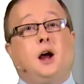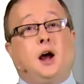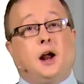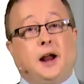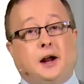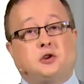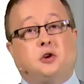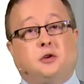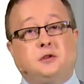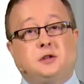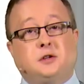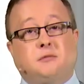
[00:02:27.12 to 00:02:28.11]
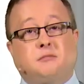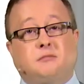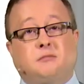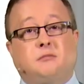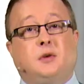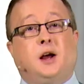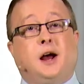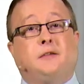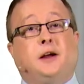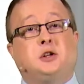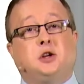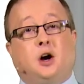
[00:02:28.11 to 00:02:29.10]
Electrons have
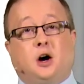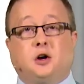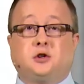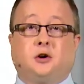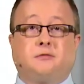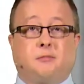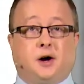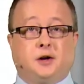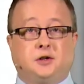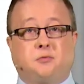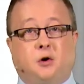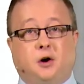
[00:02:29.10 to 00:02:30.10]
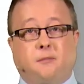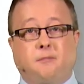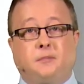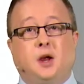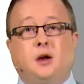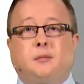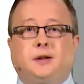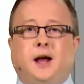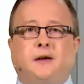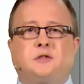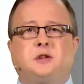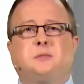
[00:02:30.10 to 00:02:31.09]
a charge of -1, but they
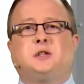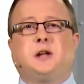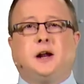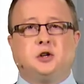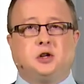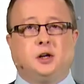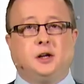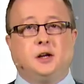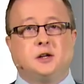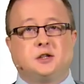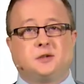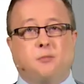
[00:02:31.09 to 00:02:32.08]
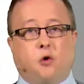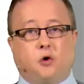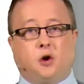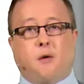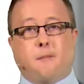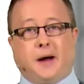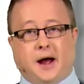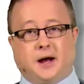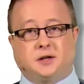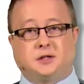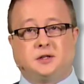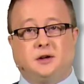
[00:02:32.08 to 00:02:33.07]
have a substantially smaller
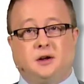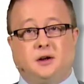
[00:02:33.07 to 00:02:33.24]
mass.